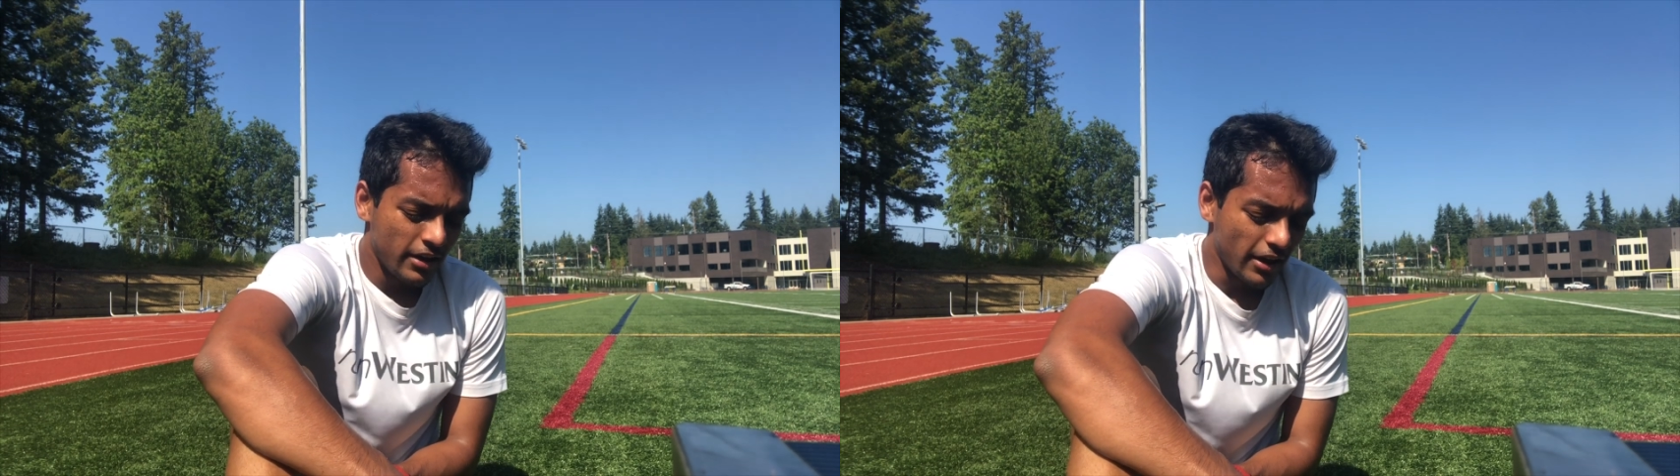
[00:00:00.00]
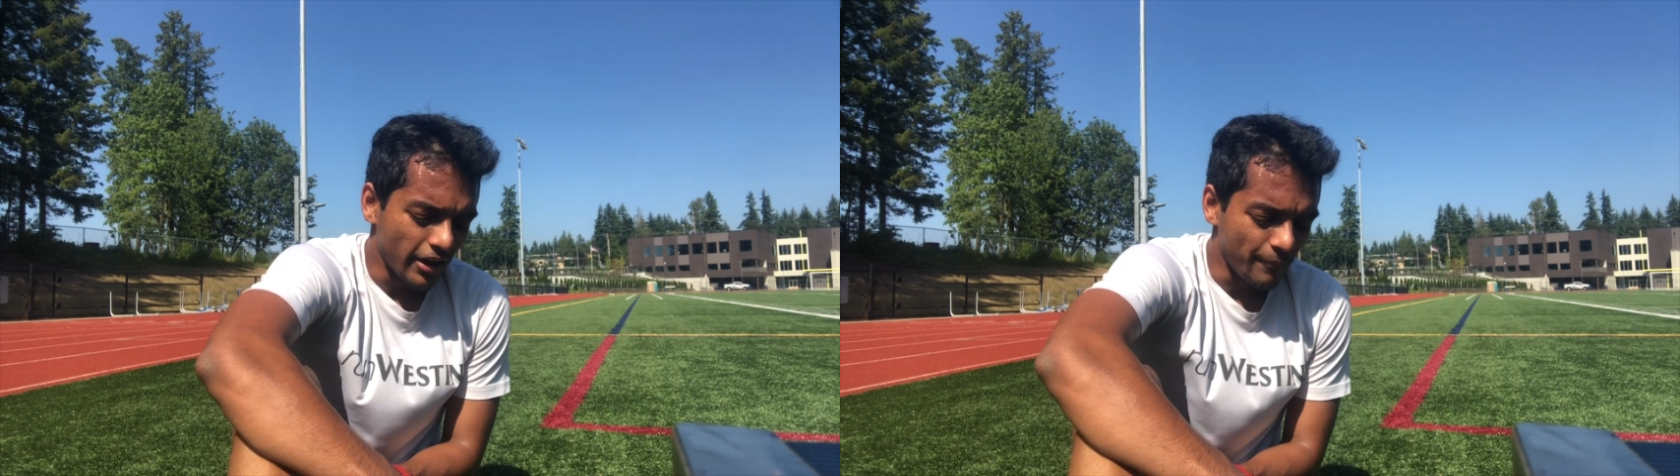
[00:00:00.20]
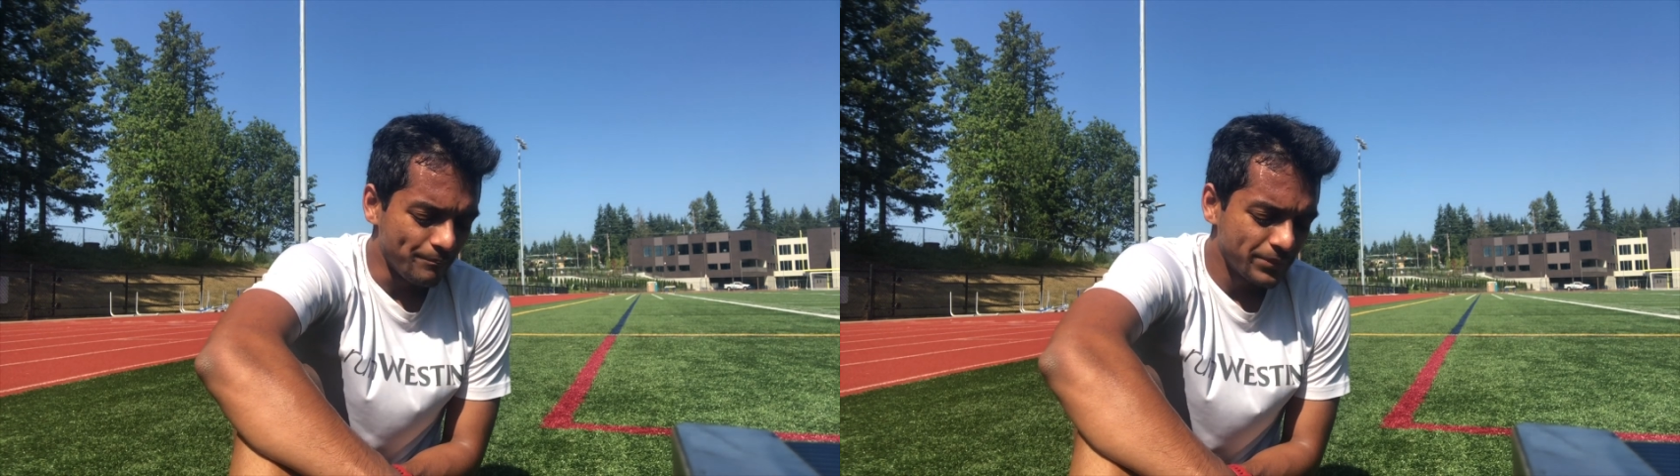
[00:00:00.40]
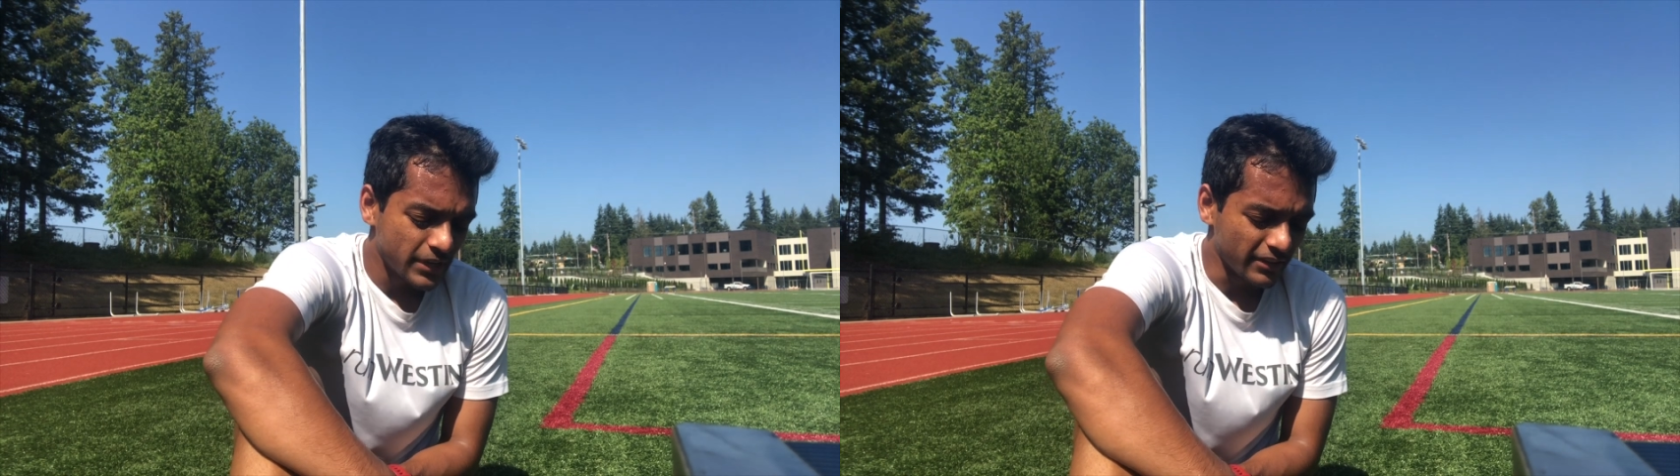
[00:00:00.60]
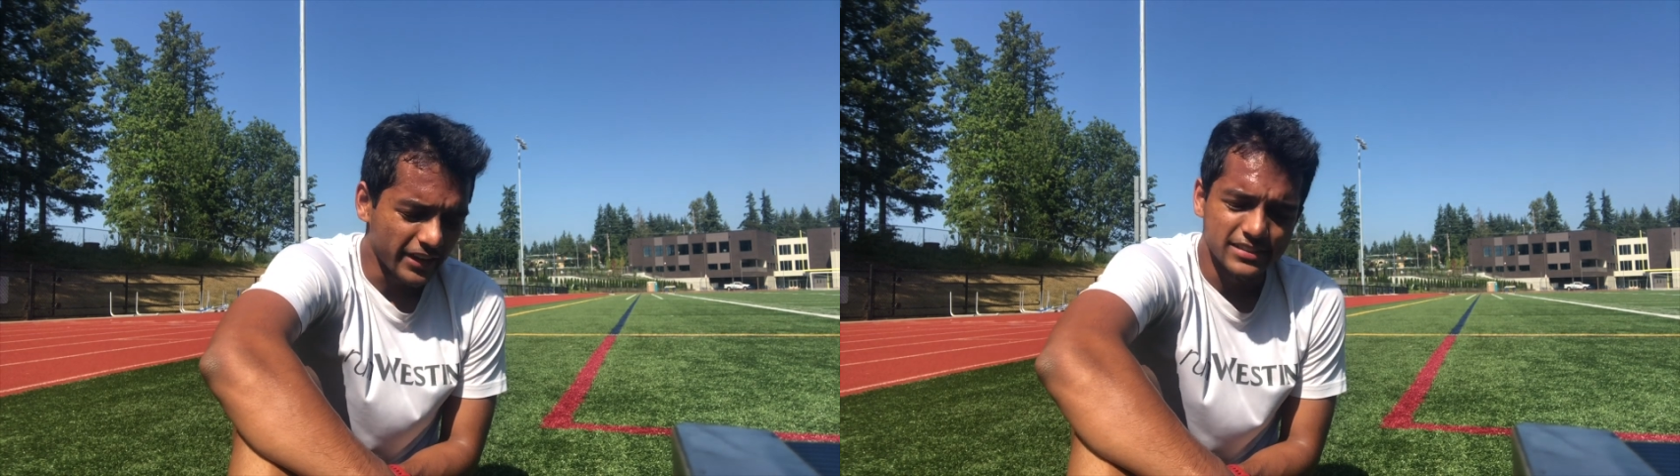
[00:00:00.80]

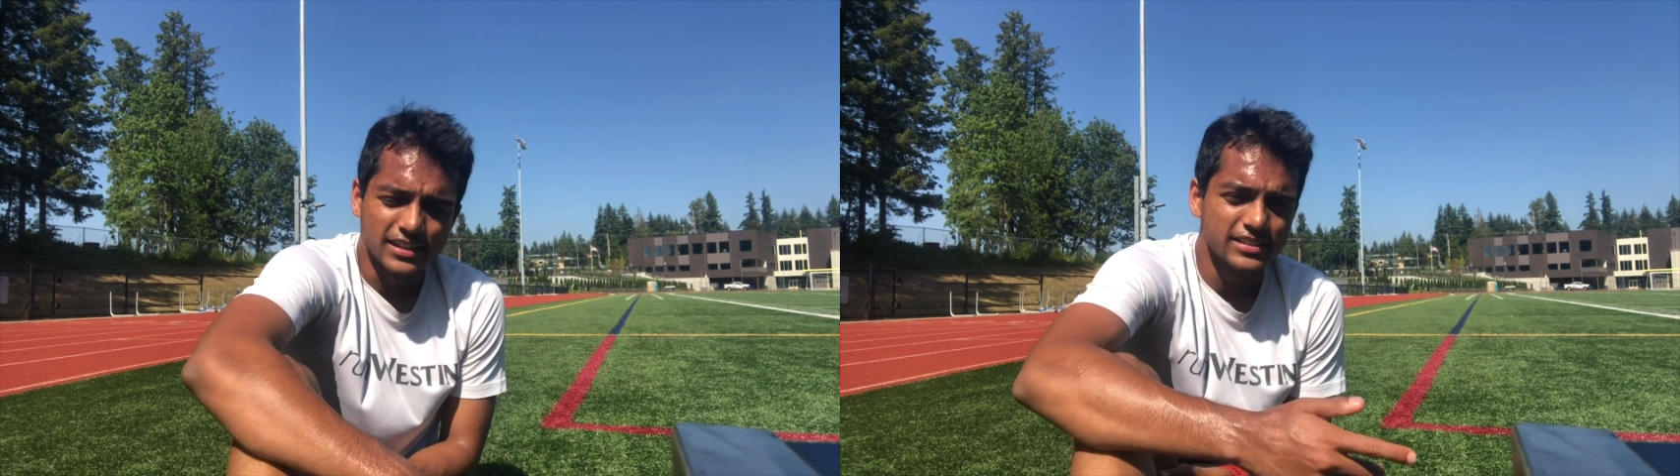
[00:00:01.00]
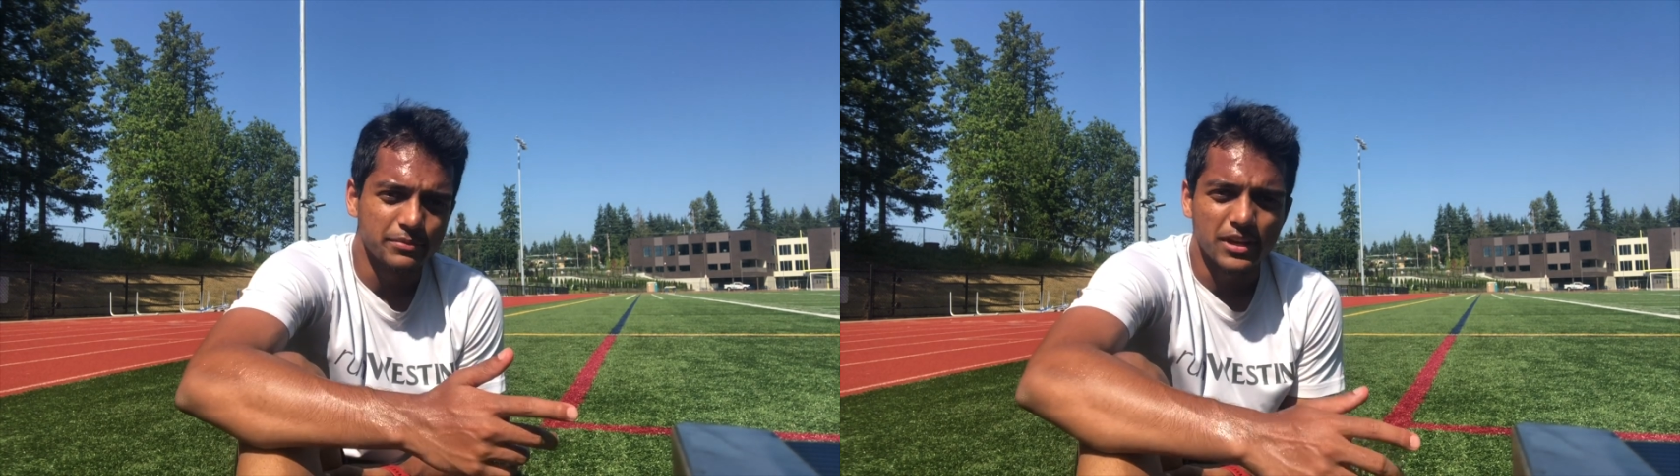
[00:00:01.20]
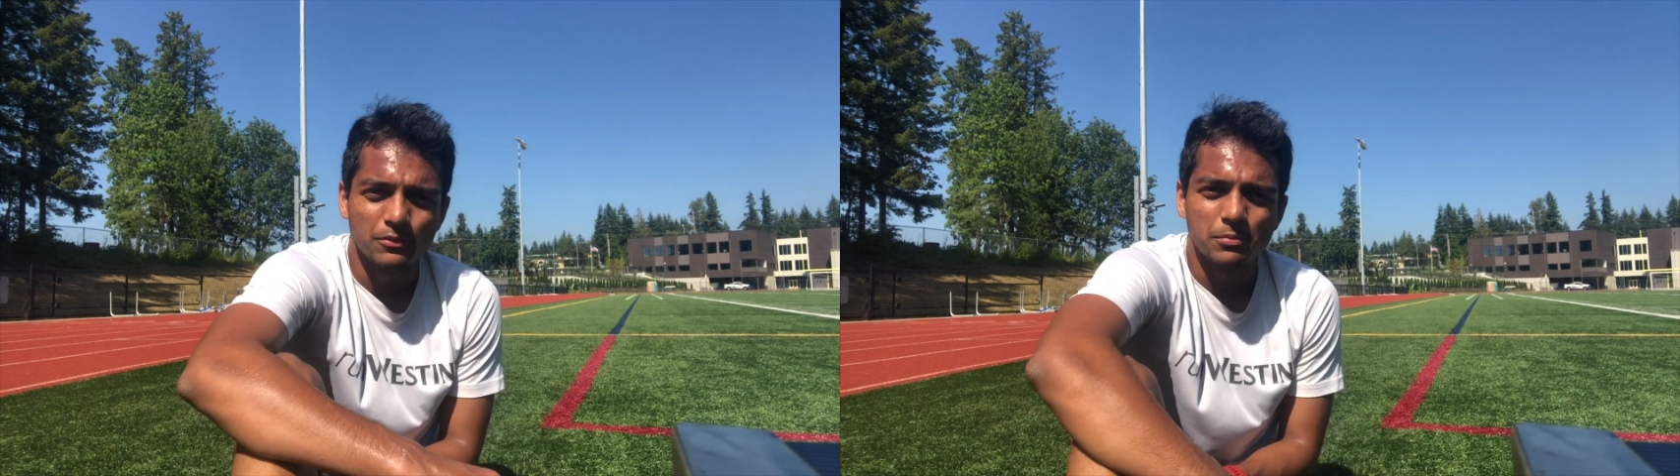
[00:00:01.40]
And like I said, sub 10